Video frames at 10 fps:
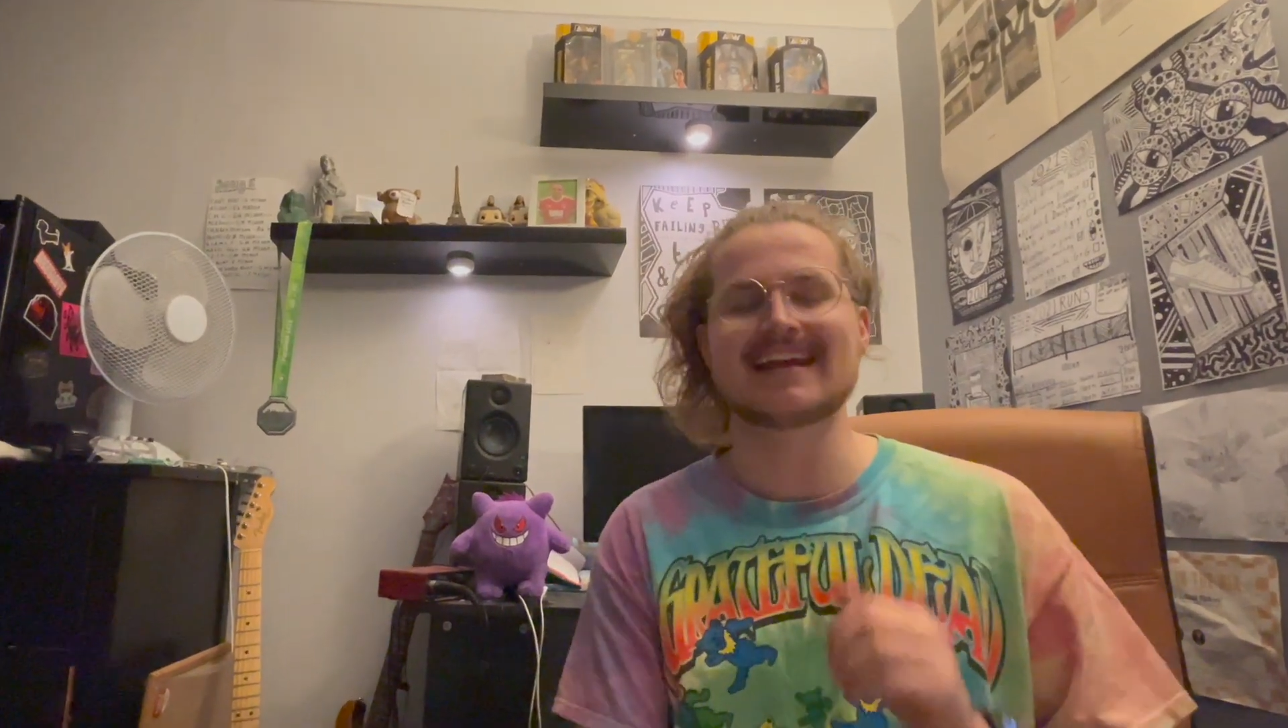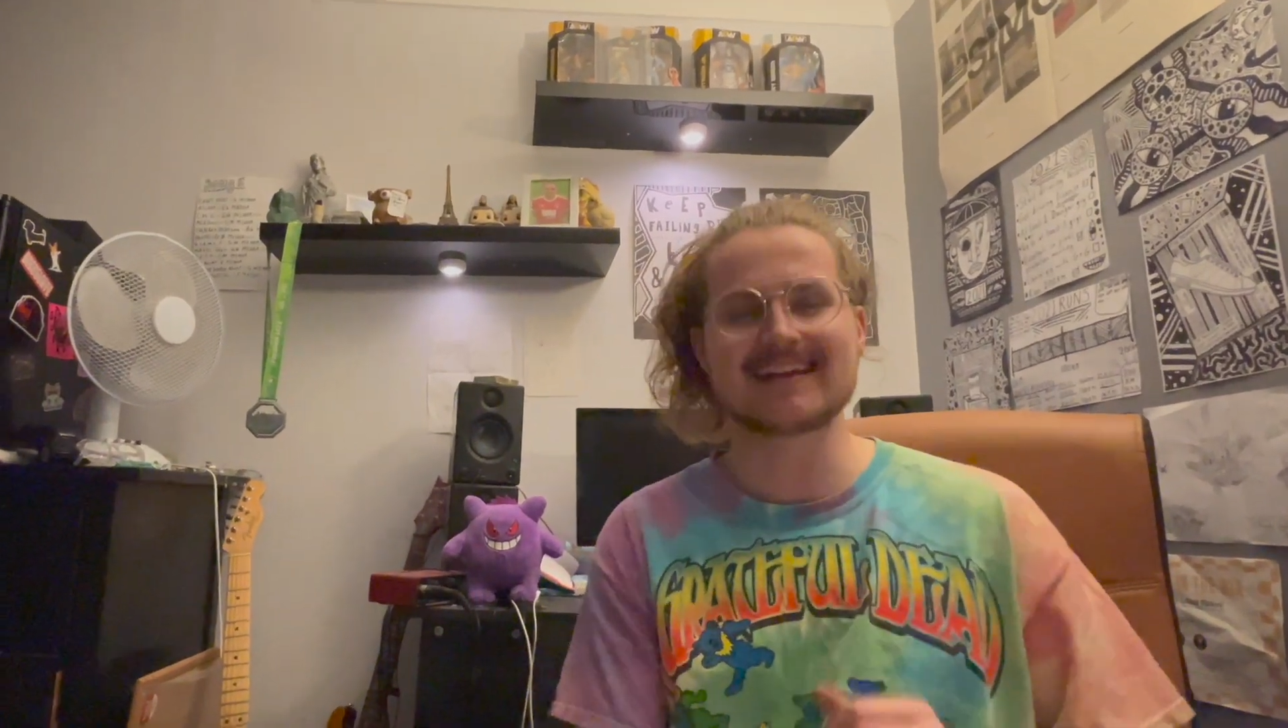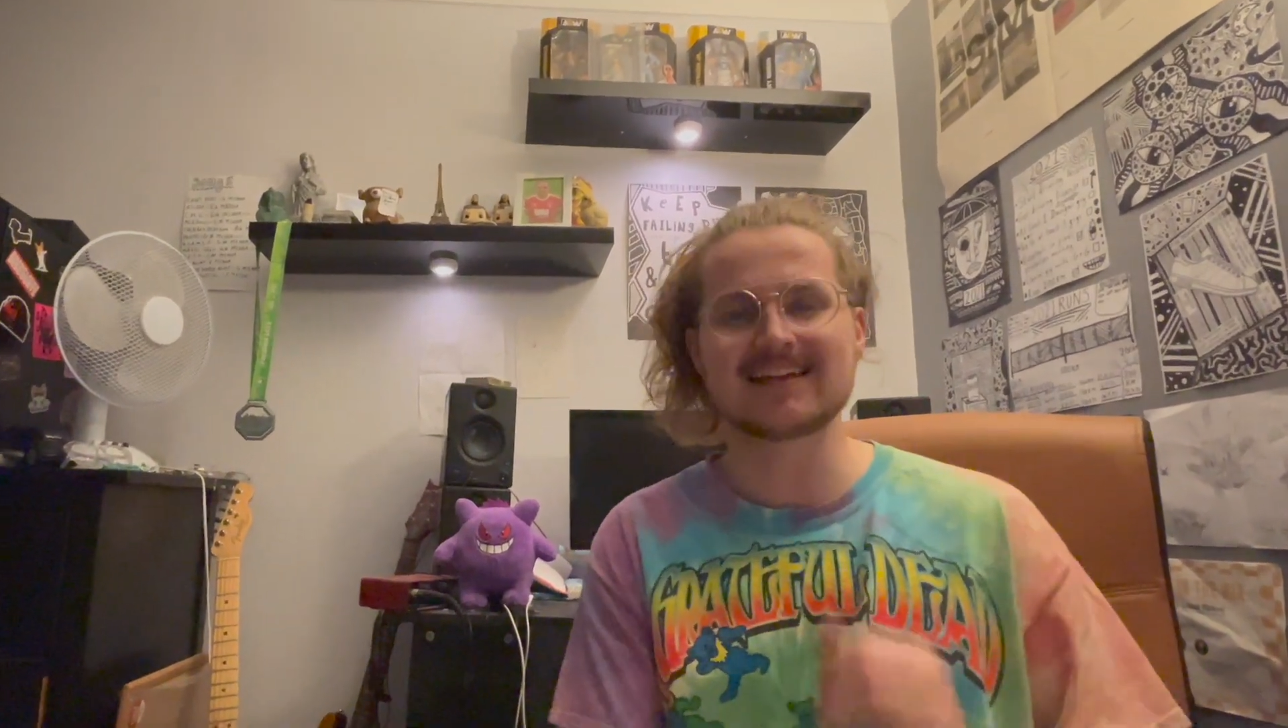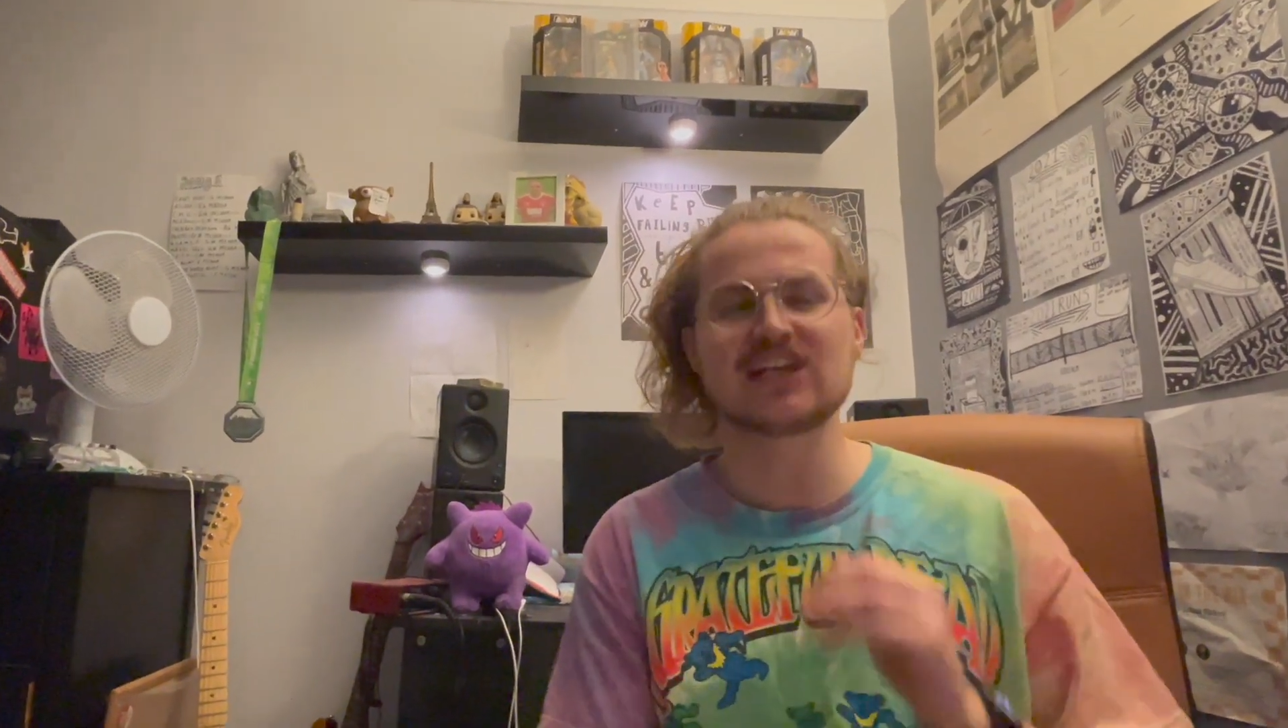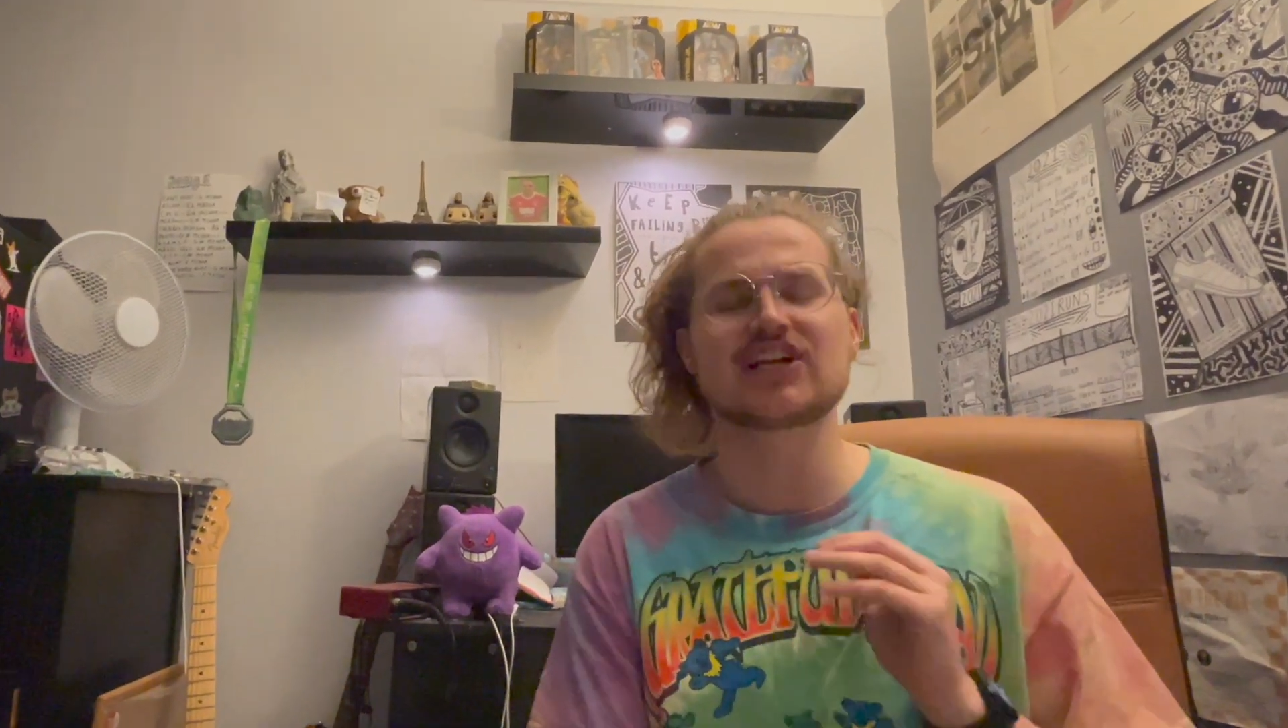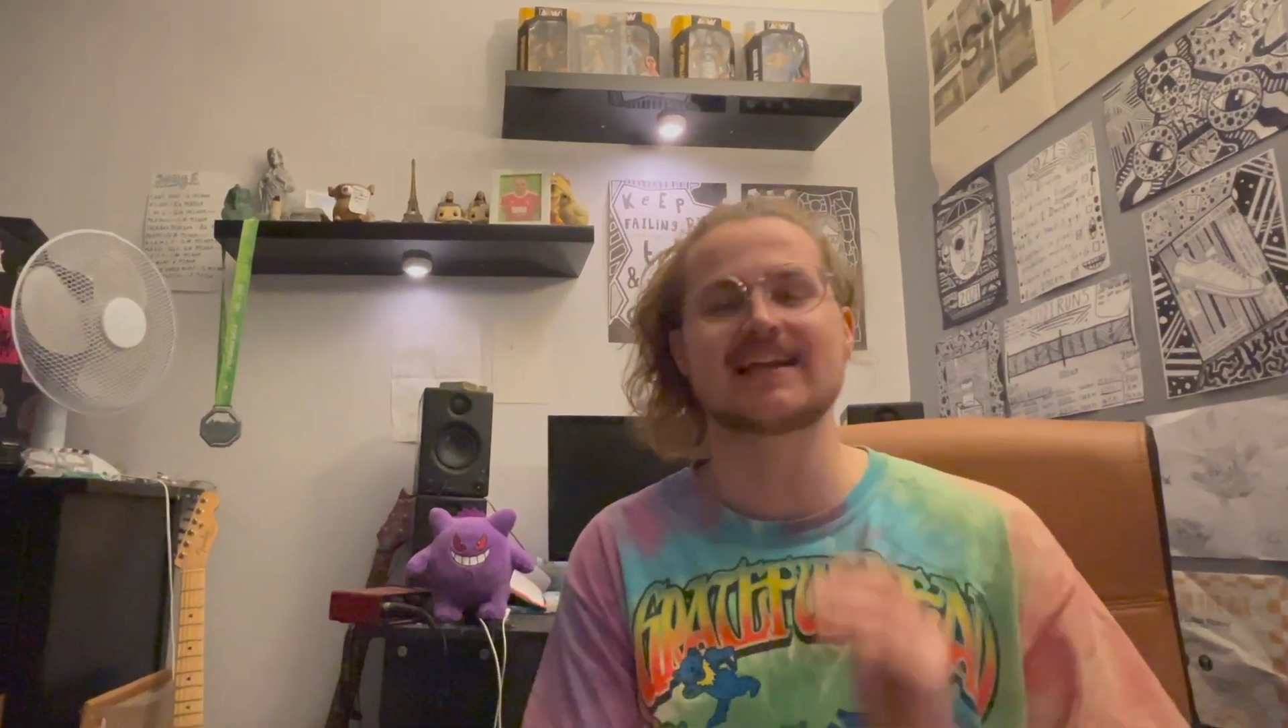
English